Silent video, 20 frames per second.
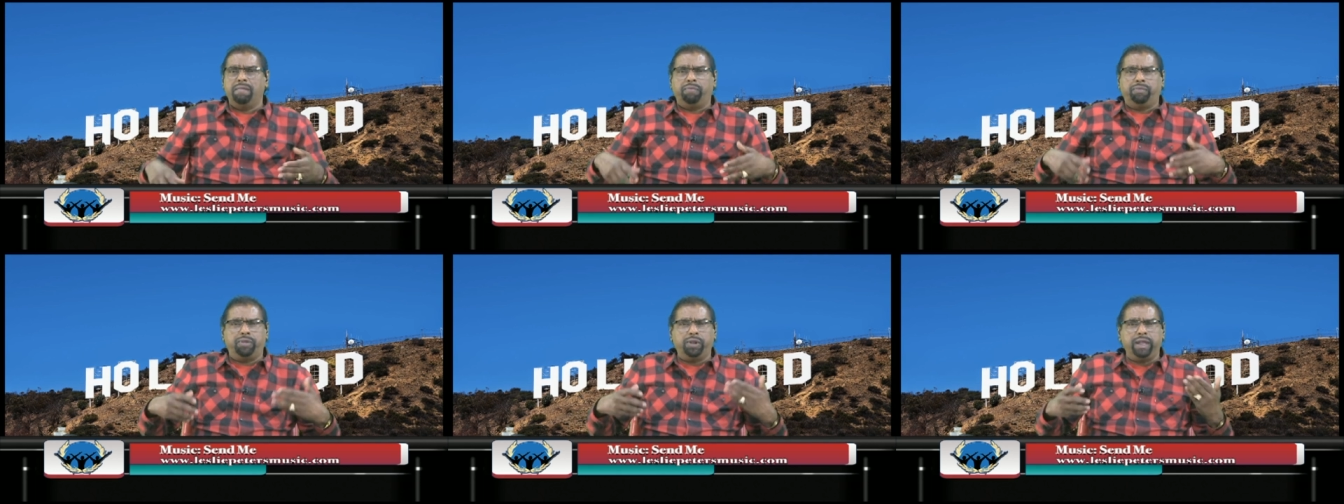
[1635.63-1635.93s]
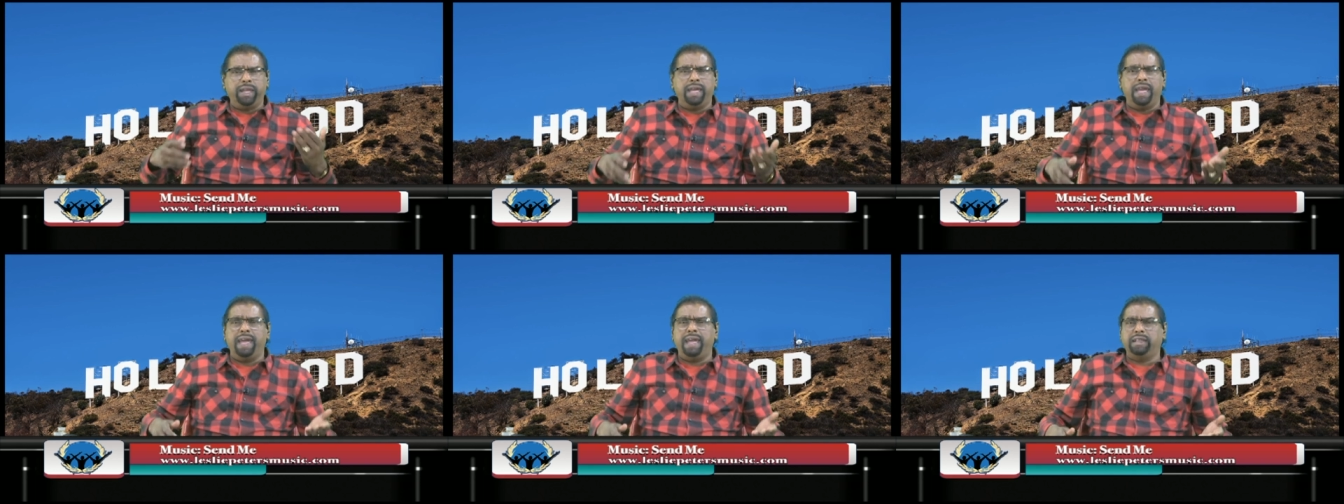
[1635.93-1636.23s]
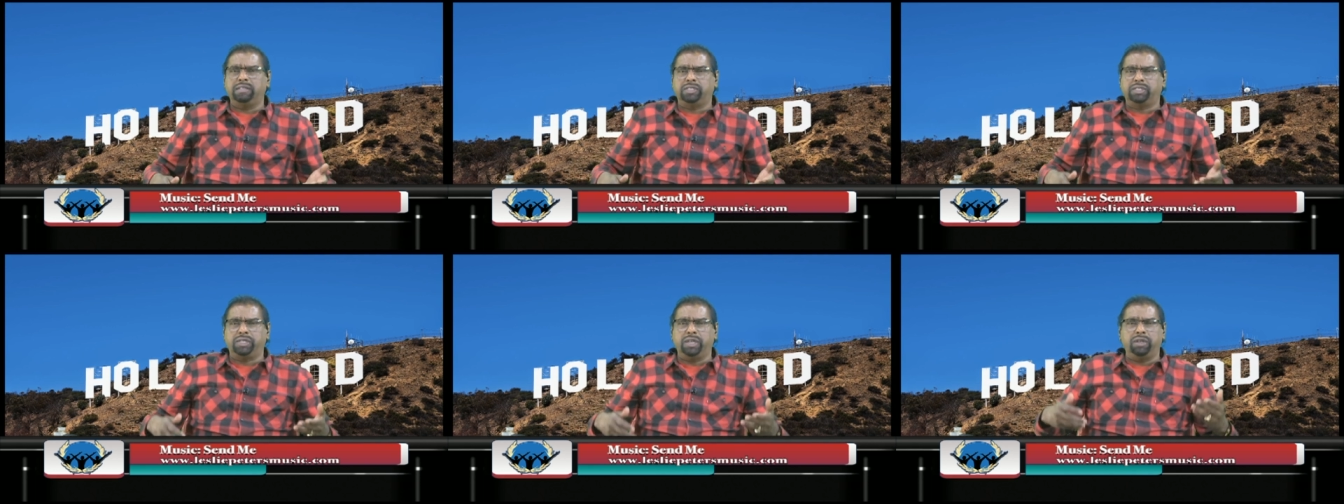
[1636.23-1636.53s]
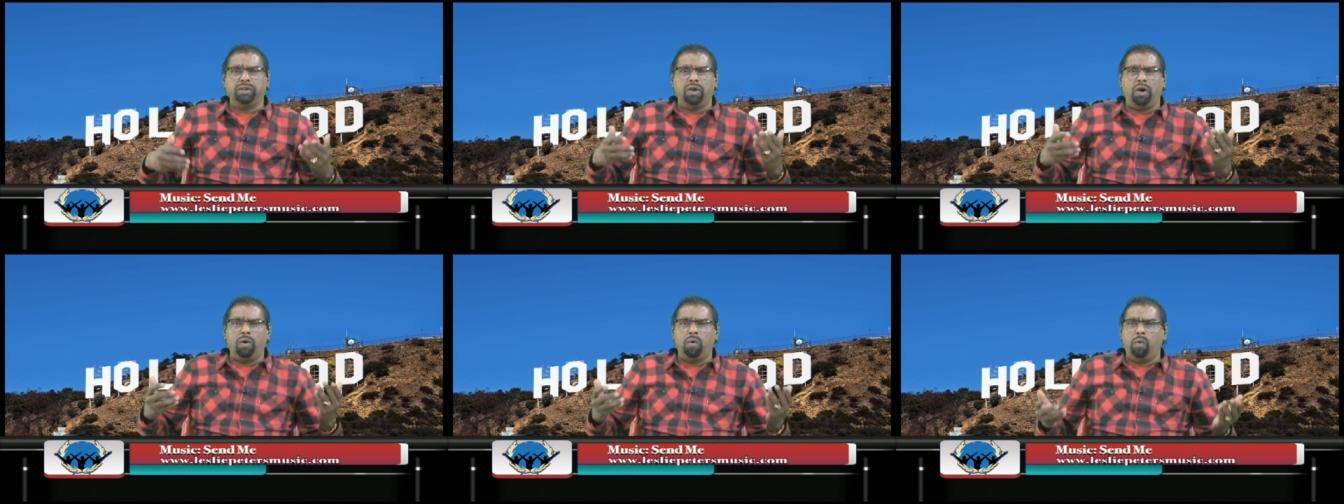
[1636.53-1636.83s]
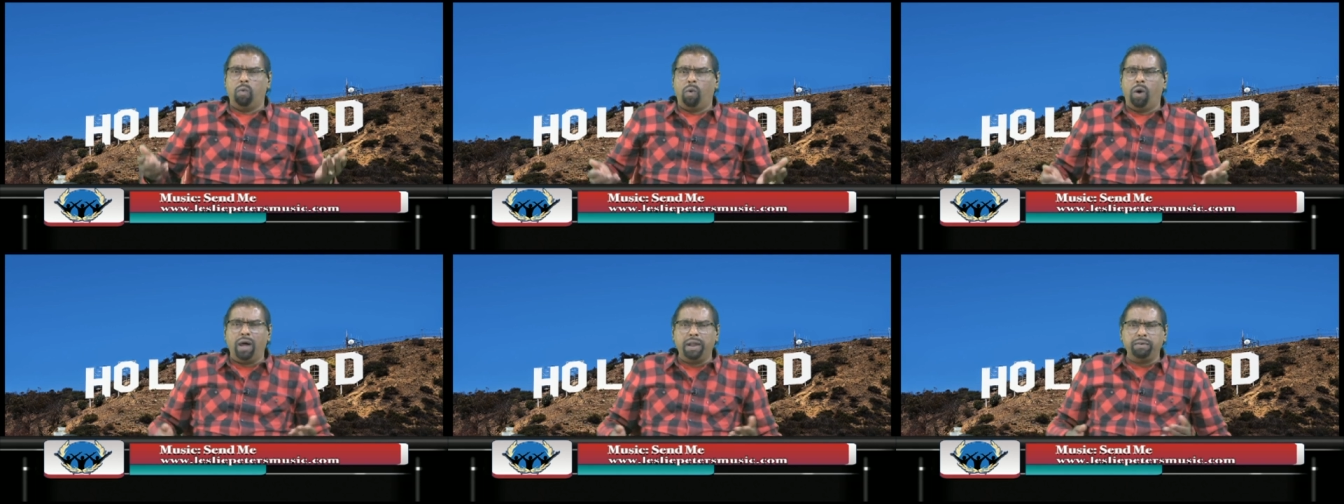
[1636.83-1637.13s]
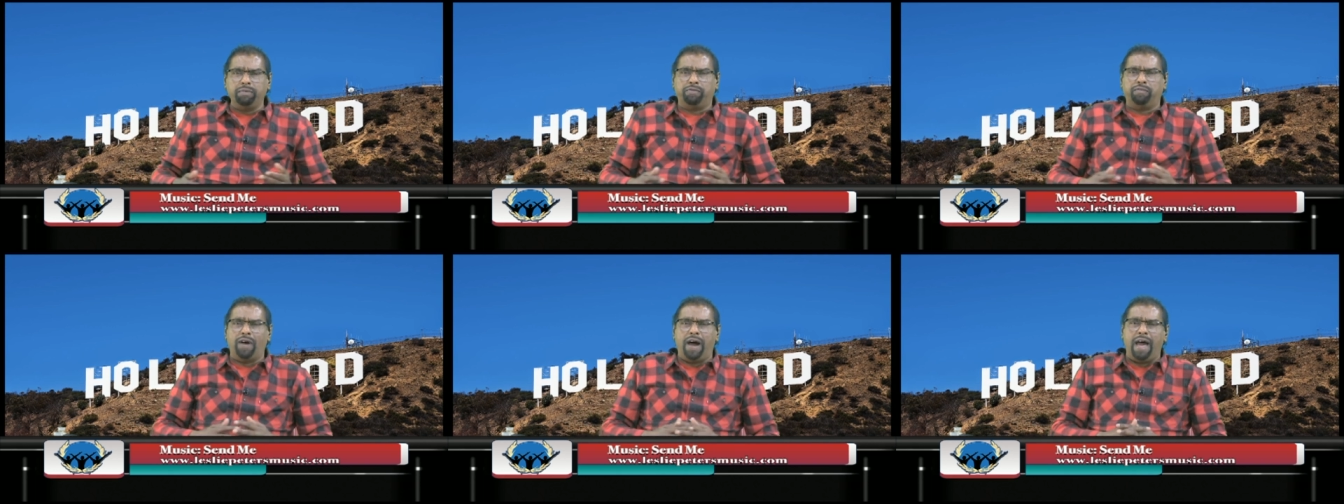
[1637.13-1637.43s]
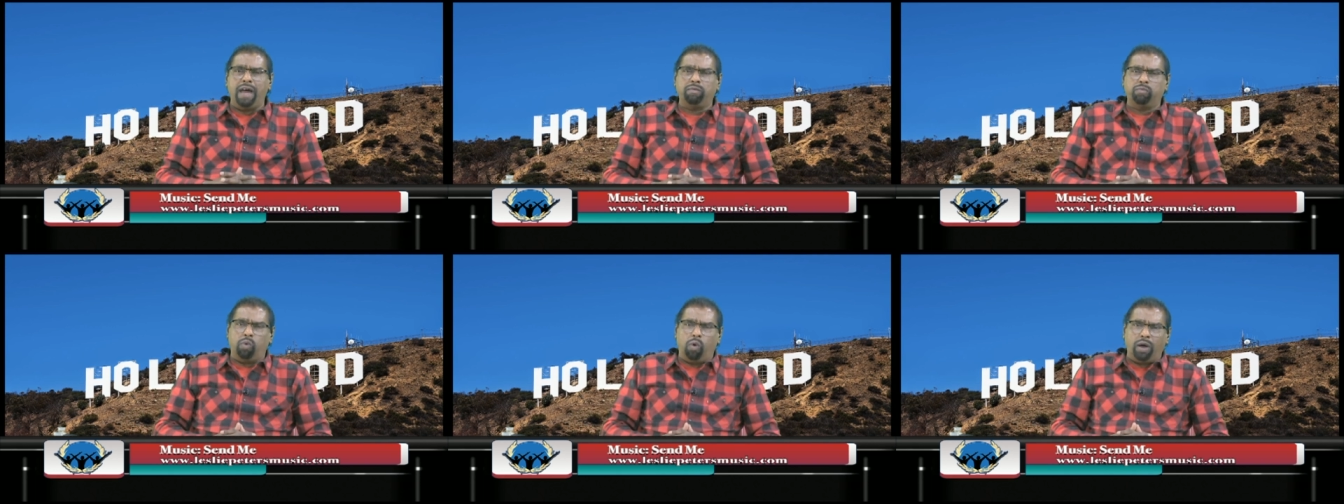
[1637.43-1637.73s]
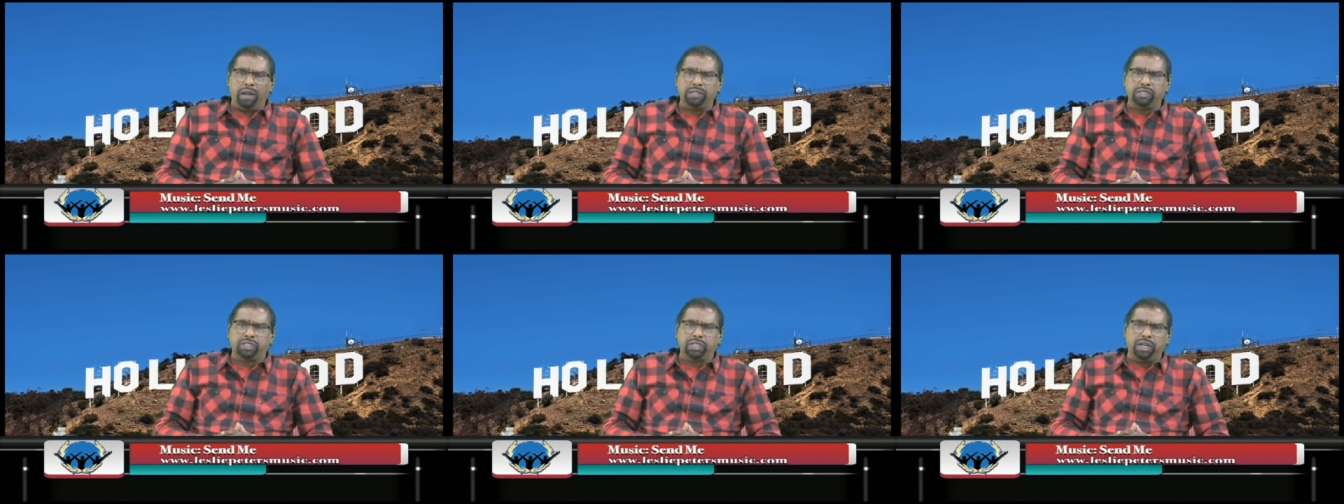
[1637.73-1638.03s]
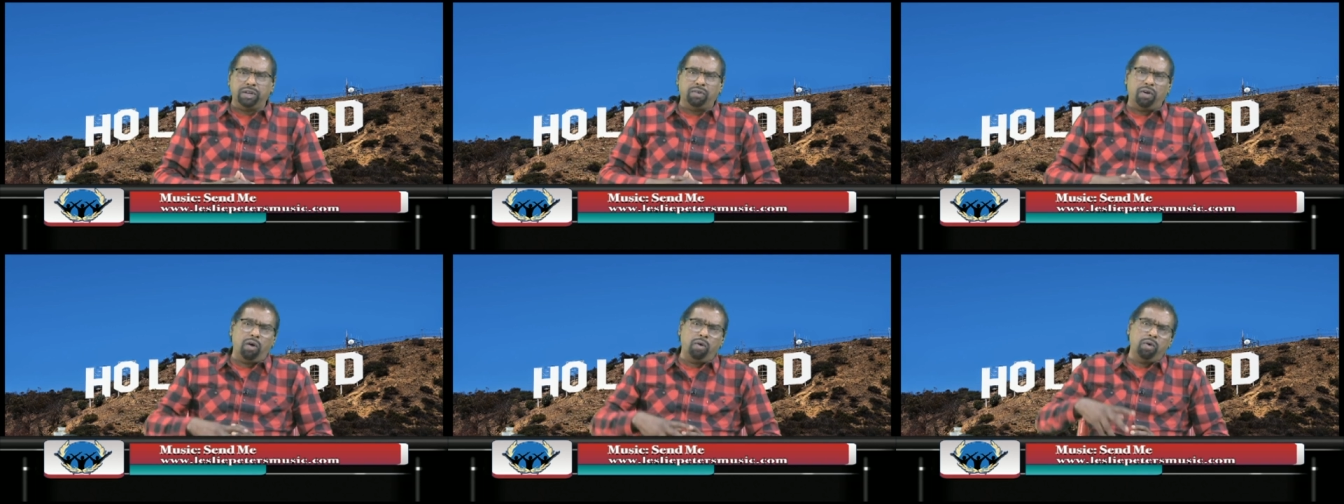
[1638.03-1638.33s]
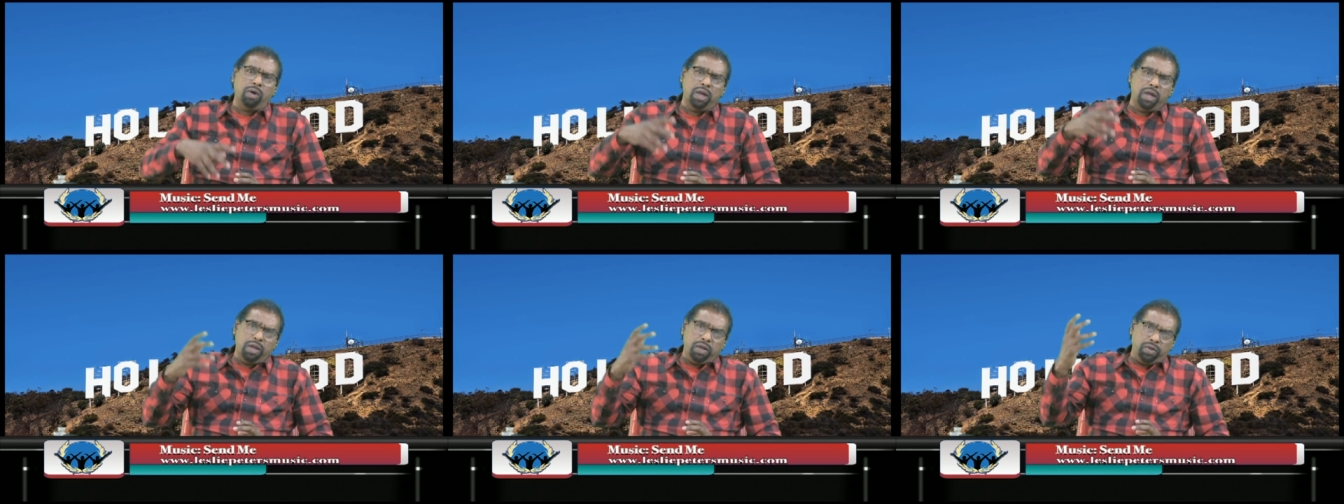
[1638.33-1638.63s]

380-1510.